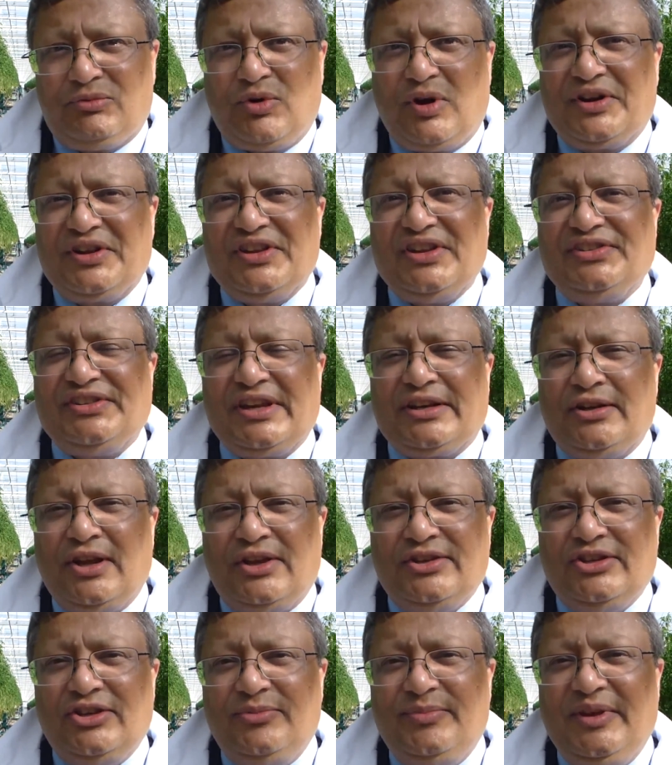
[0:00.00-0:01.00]
quadragens
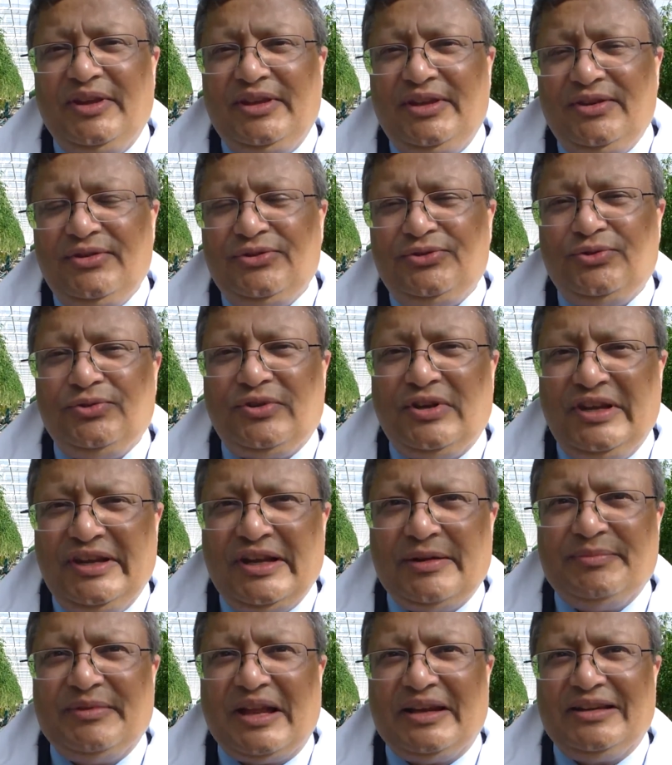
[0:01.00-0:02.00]
technology will be used to
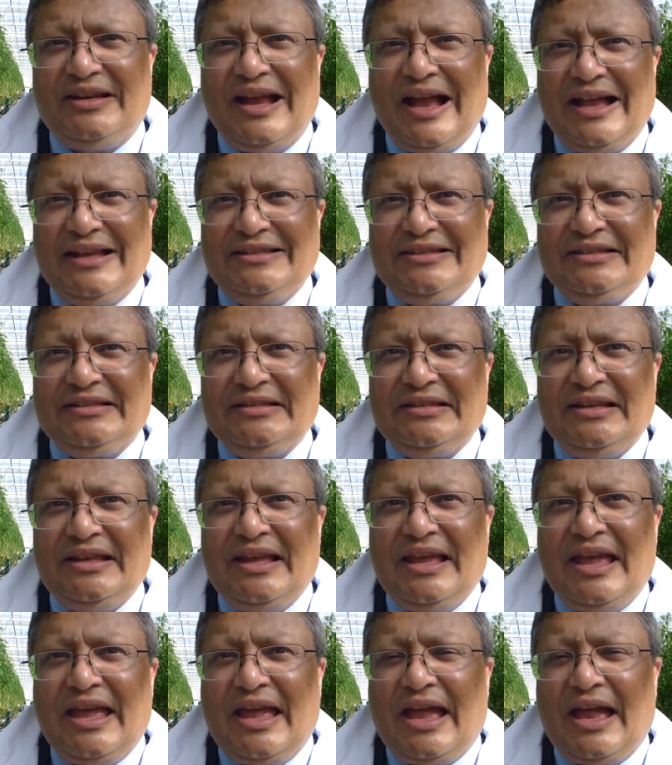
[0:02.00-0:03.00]
clean up that gas
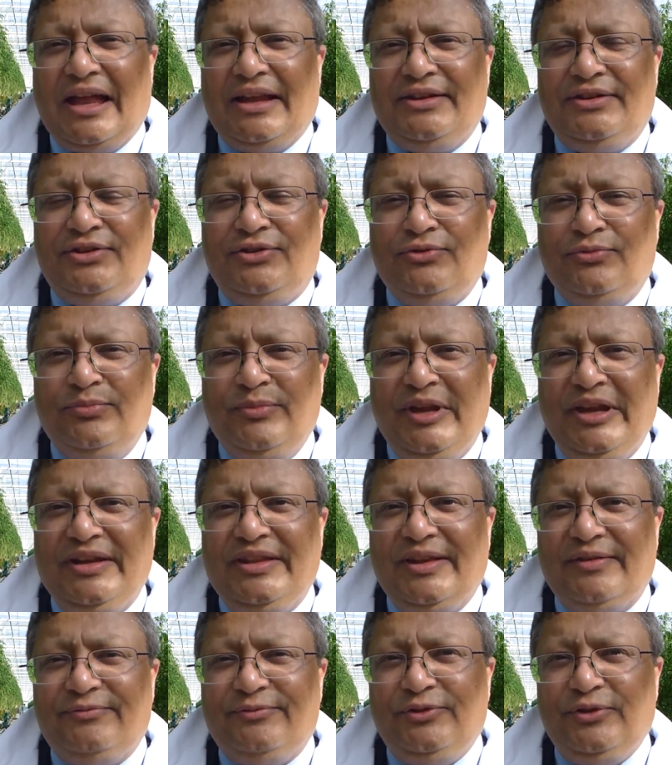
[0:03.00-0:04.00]
and to
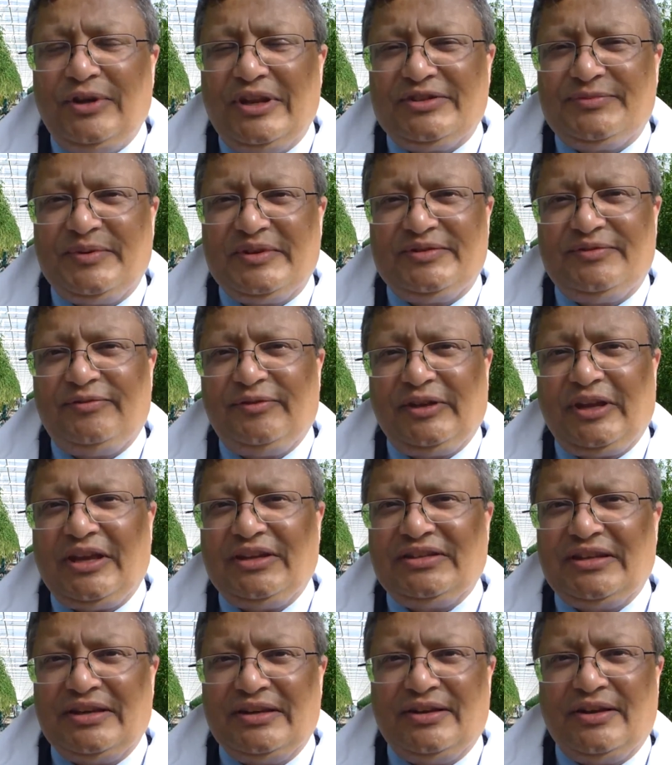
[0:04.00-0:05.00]
meet the fuel
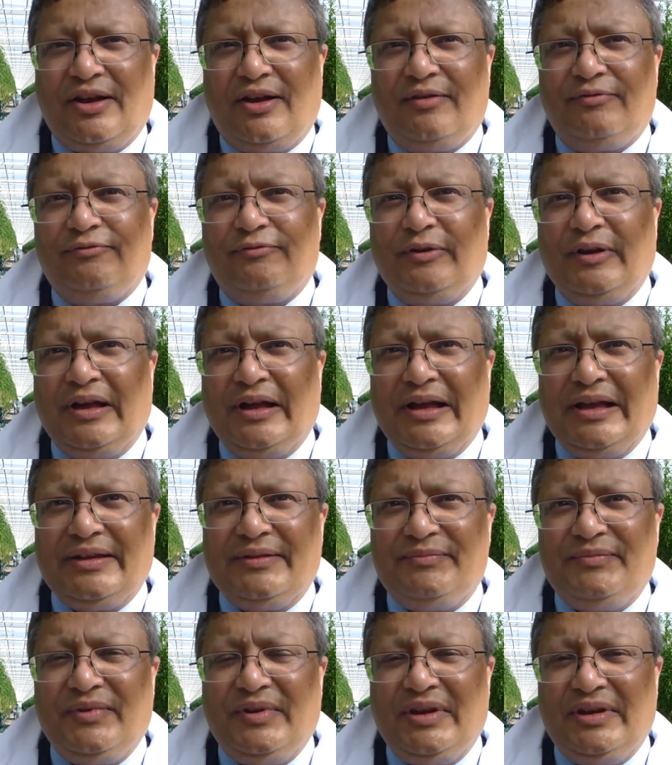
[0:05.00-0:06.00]
specification of uh,
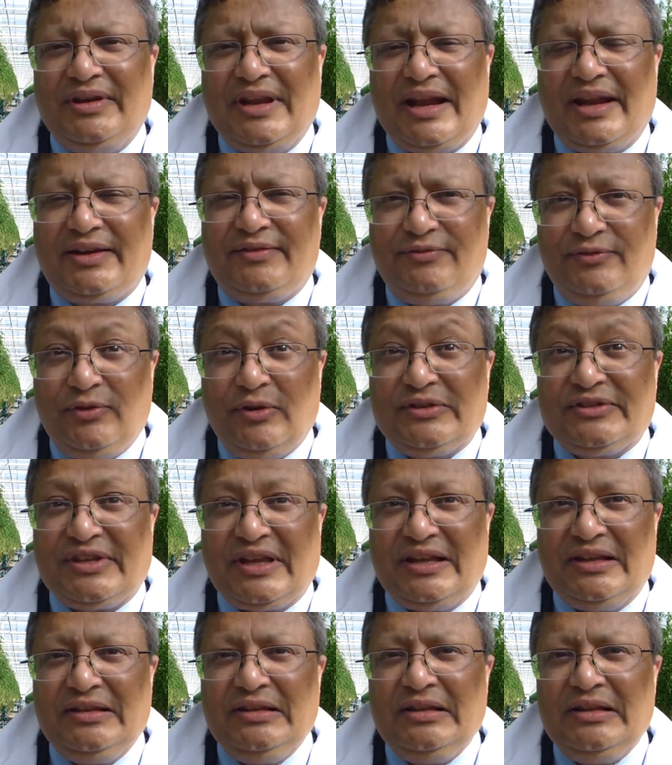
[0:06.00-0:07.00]
direct fuel
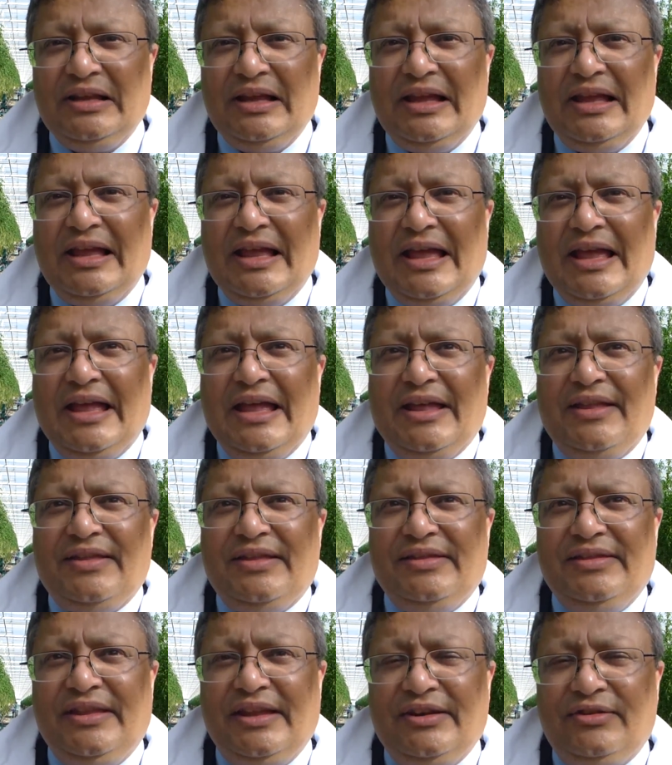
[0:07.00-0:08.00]
cell.
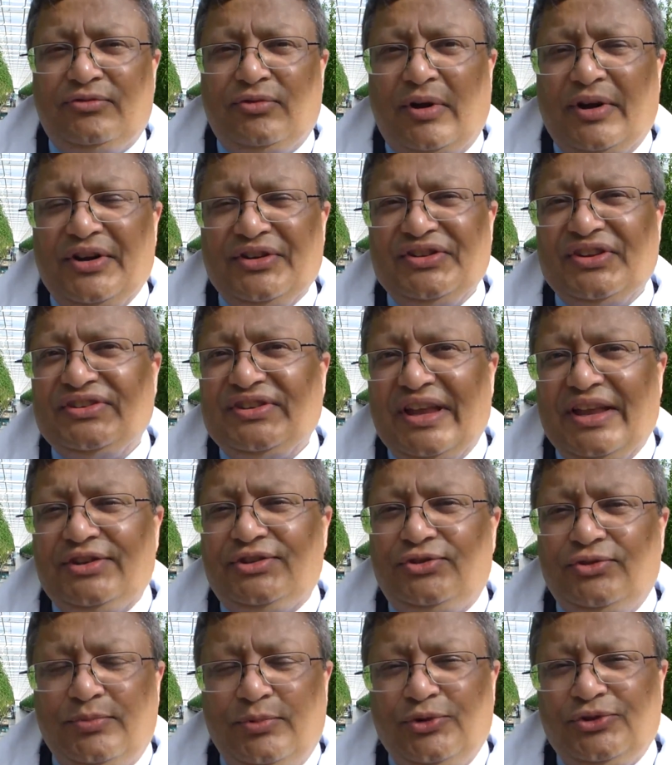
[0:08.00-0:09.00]
Then Quadrogen's
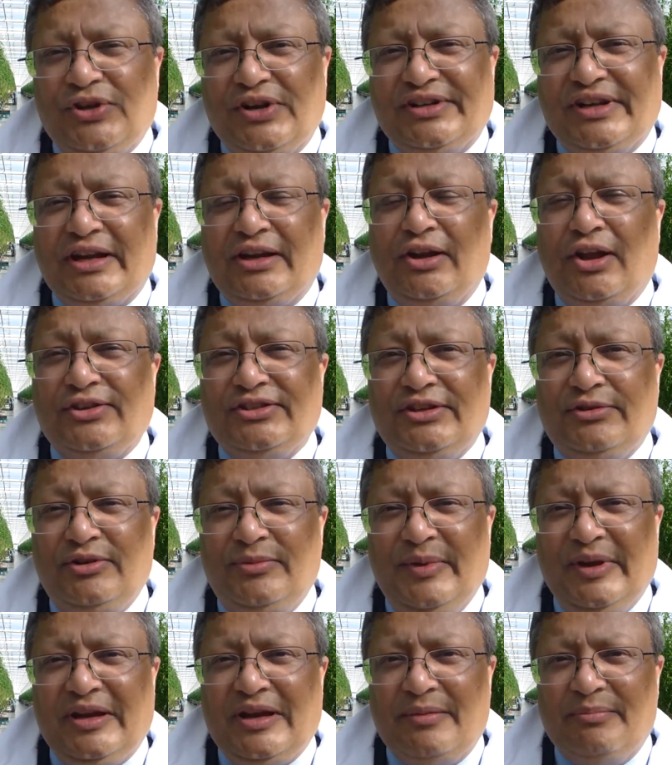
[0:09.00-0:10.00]
H2 booster technology
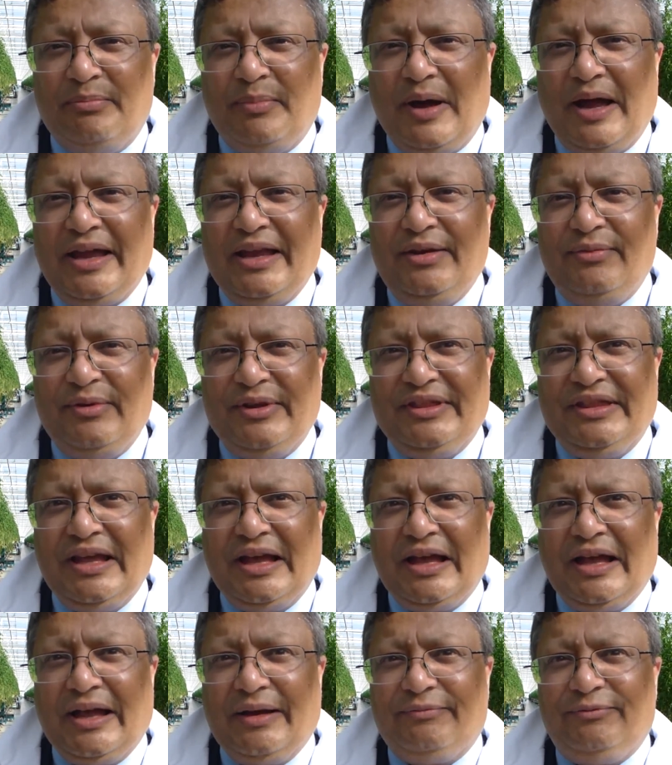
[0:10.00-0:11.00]
will be combined with
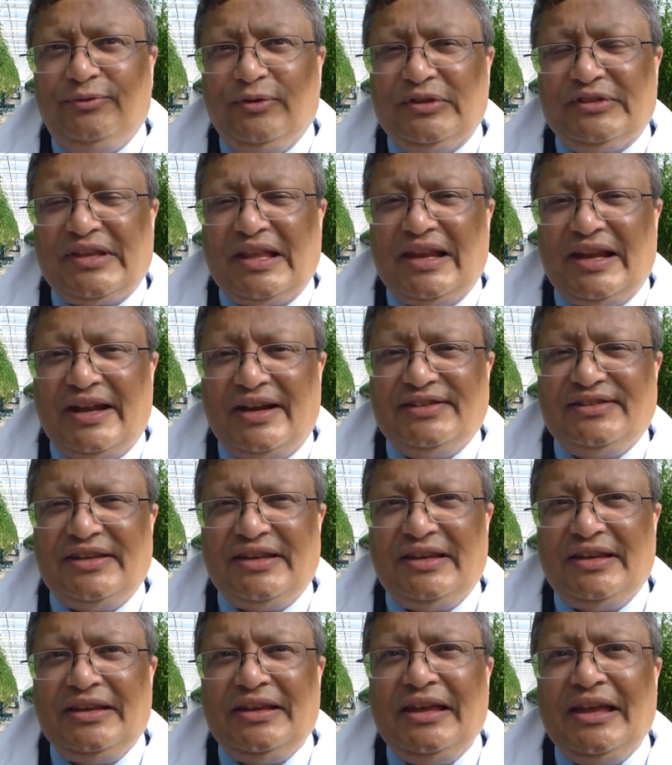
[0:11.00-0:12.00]
uh, fuel cell
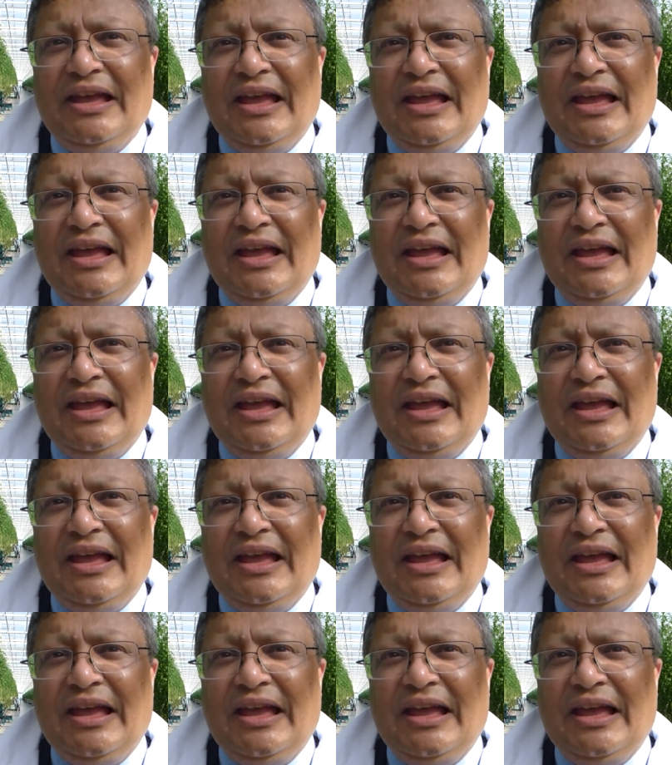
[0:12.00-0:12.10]
energy